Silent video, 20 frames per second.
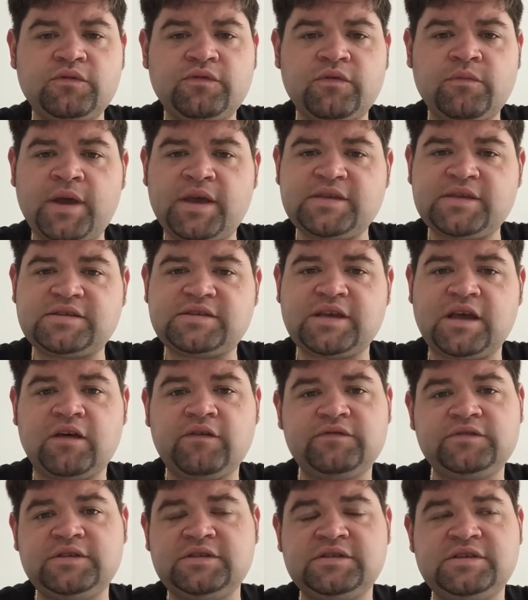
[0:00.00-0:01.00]
for
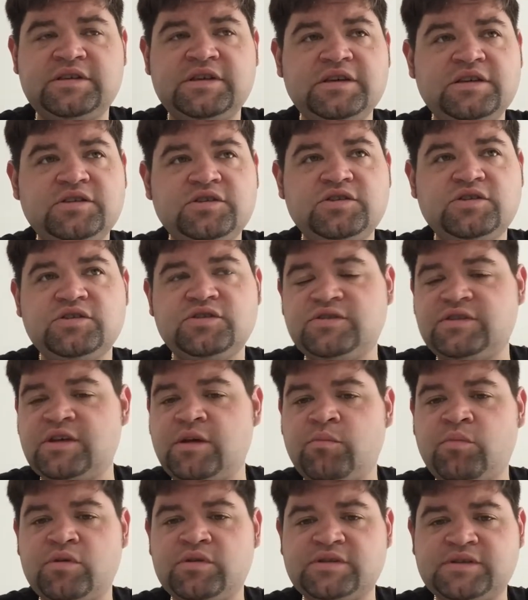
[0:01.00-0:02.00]
myself to teach
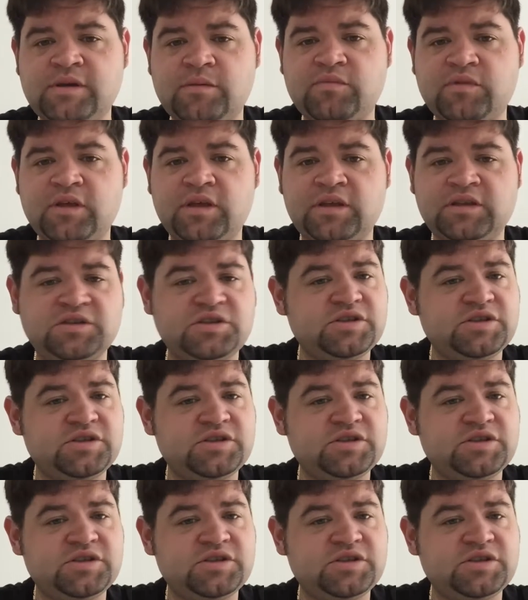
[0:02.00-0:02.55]
someone something,